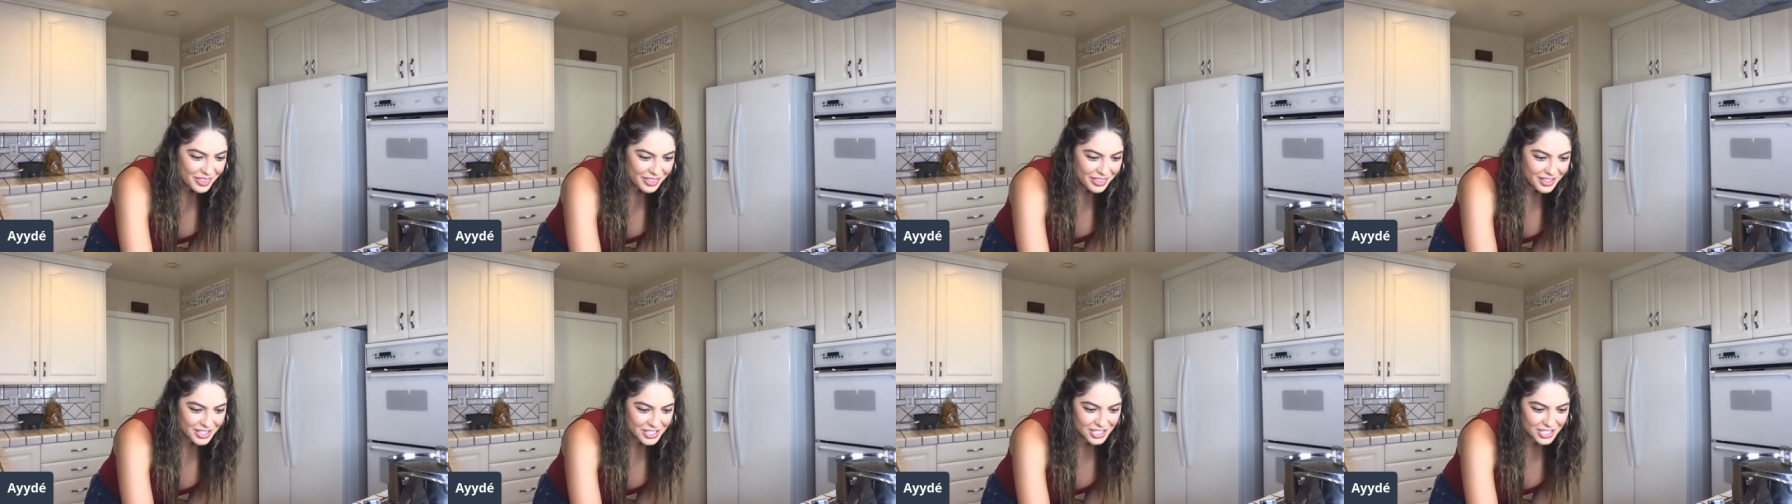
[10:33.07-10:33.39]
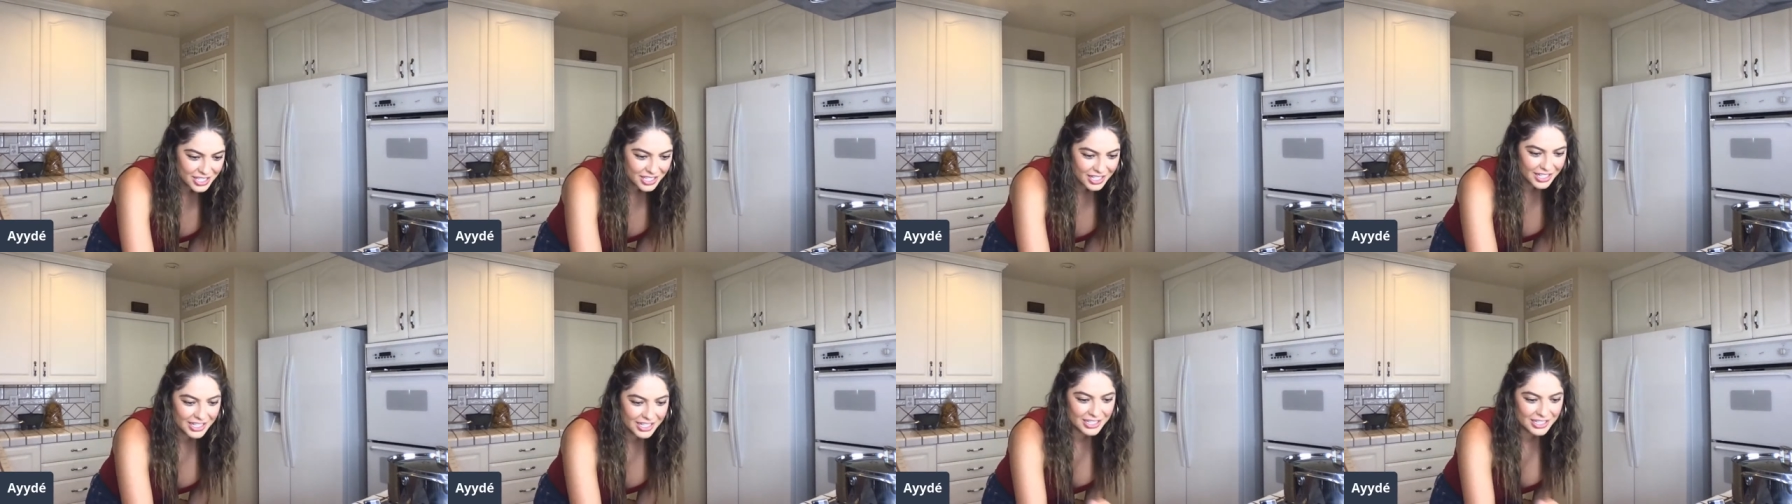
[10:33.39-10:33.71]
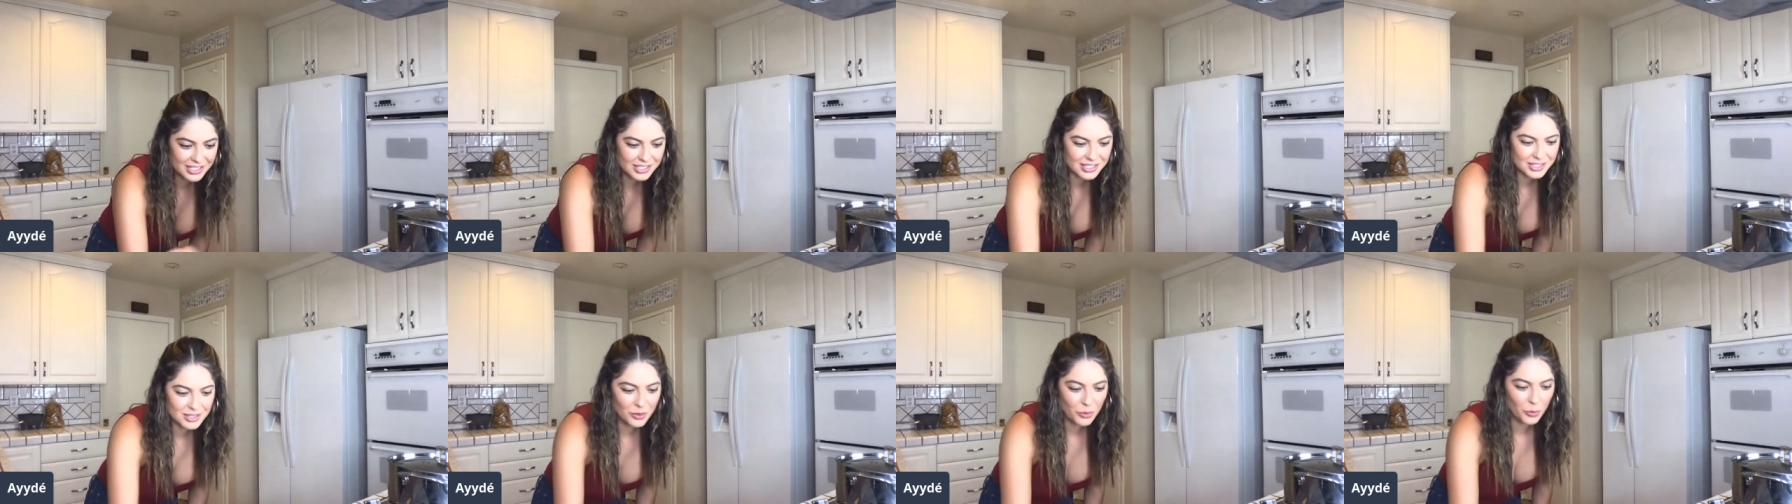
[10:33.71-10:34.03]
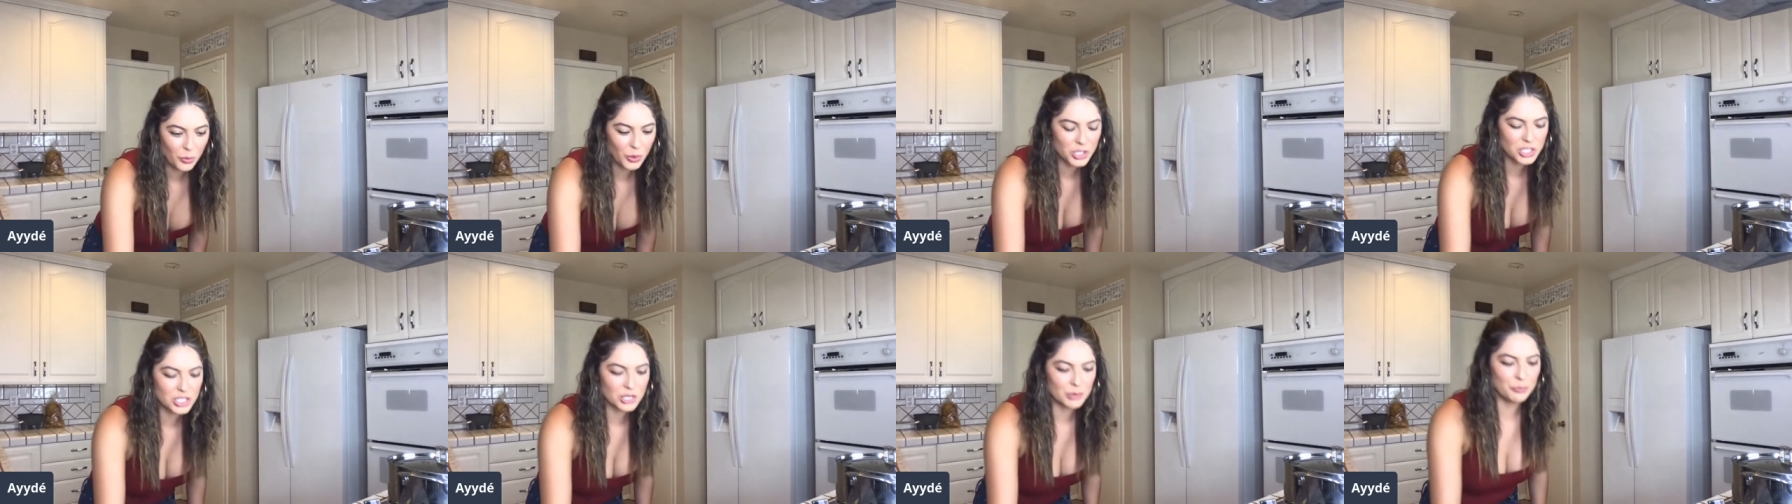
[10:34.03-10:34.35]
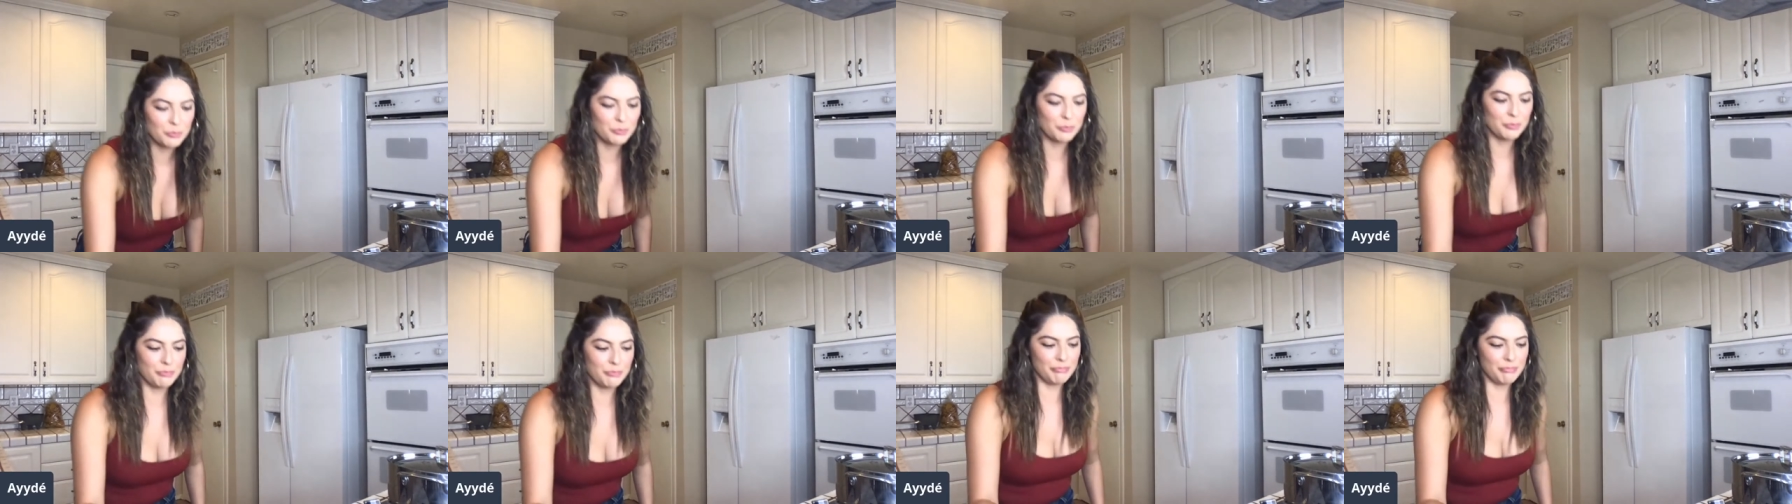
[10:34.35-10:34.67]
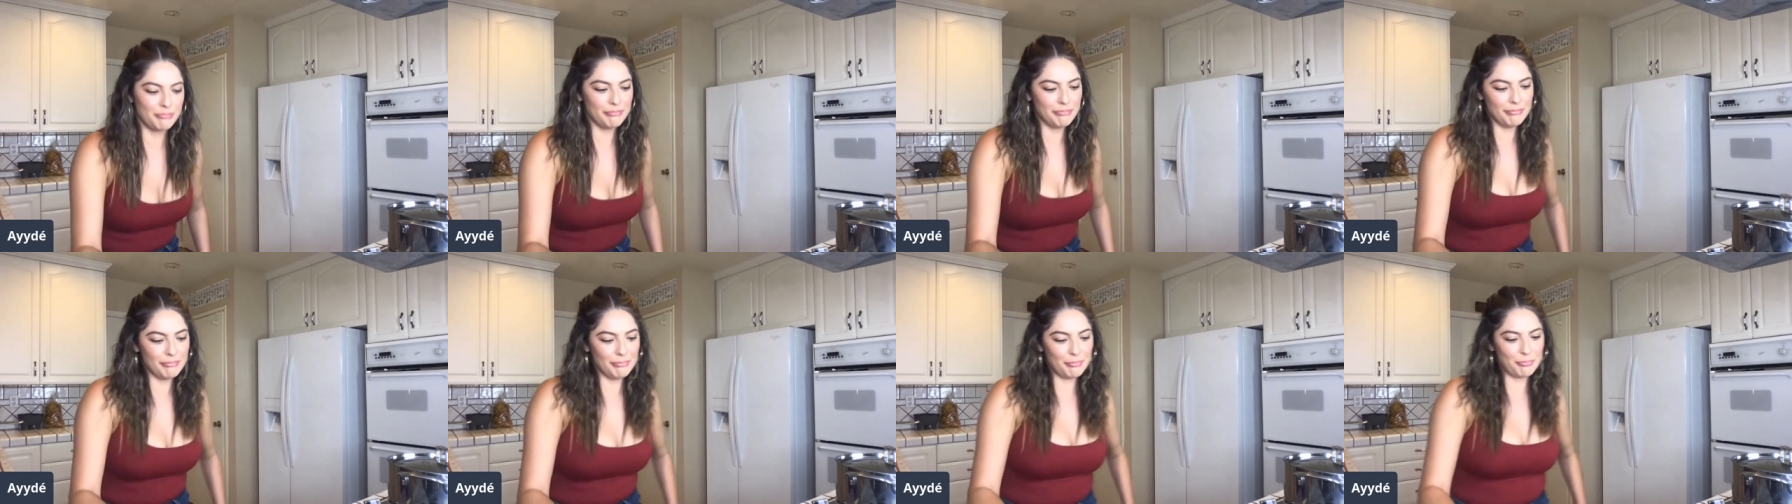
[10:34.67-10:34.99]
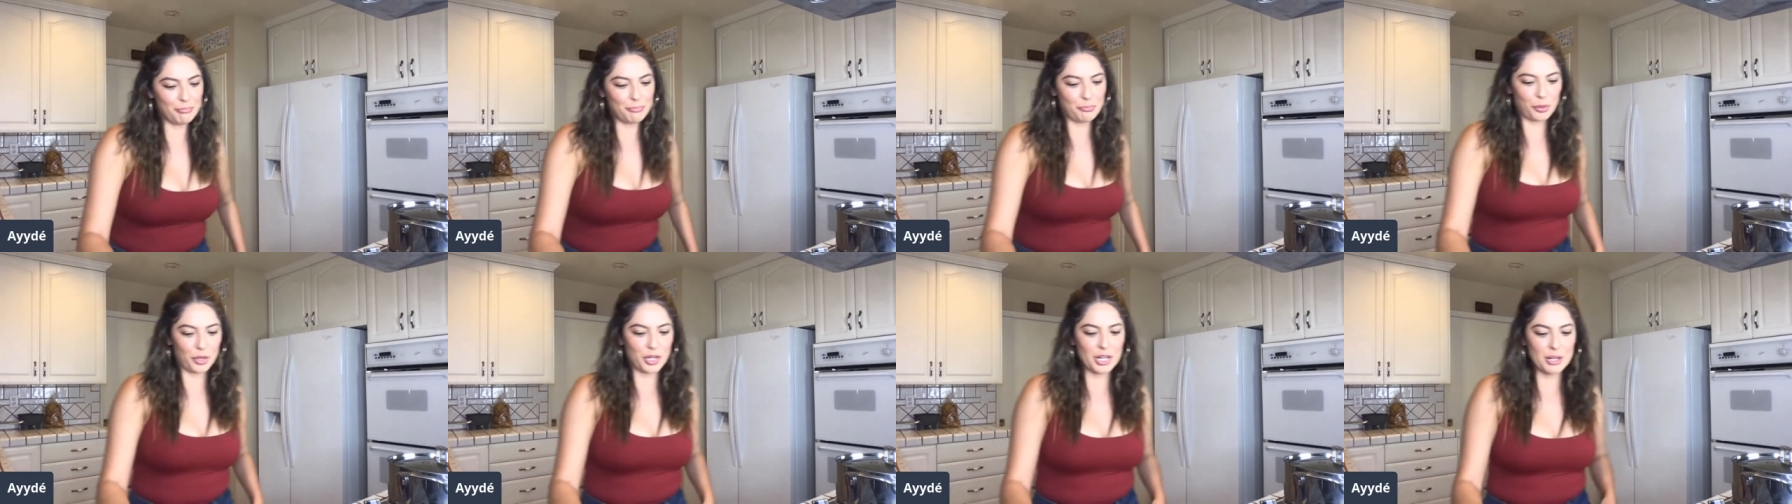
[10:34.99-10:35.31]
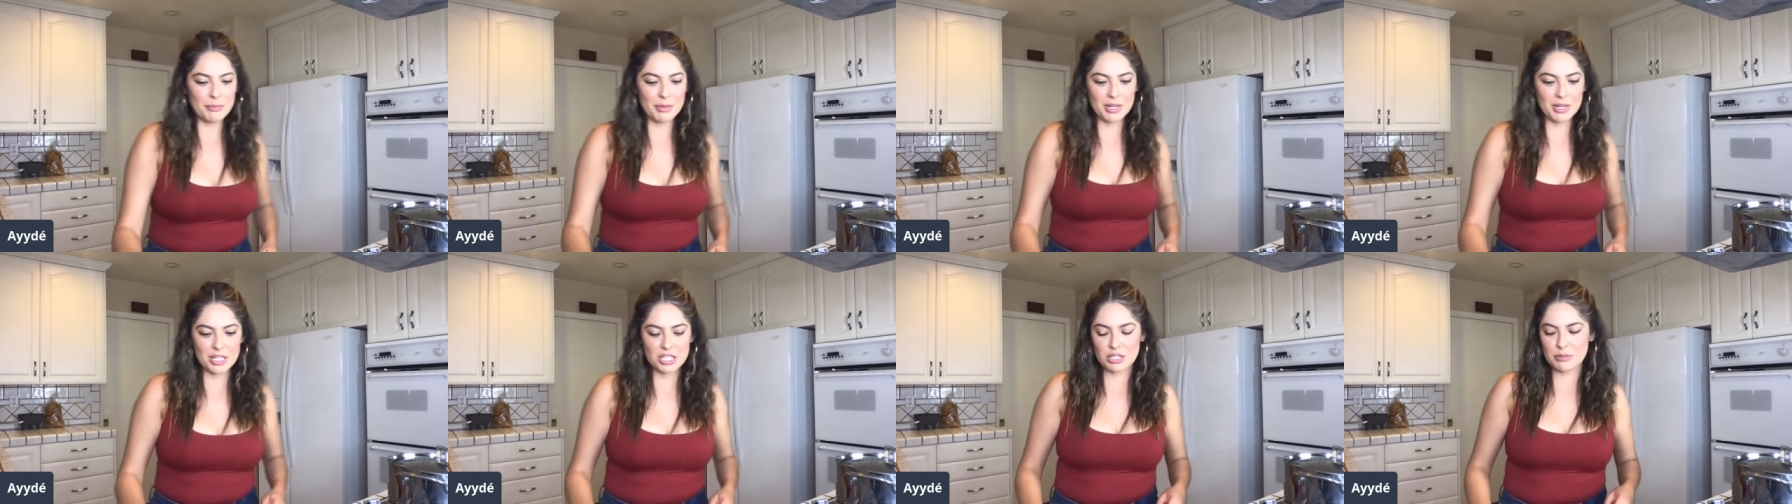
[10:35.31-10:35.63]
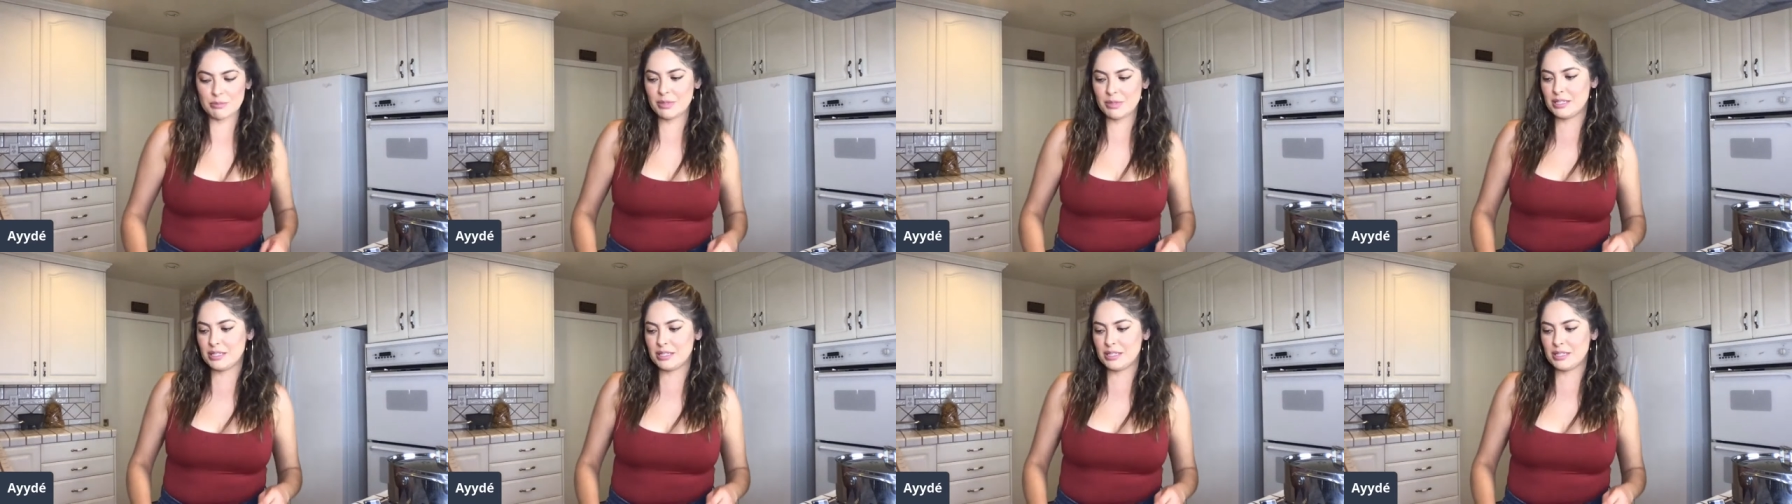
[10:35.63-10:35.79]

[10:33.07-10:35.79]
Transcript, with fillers: the chiles, which pretty much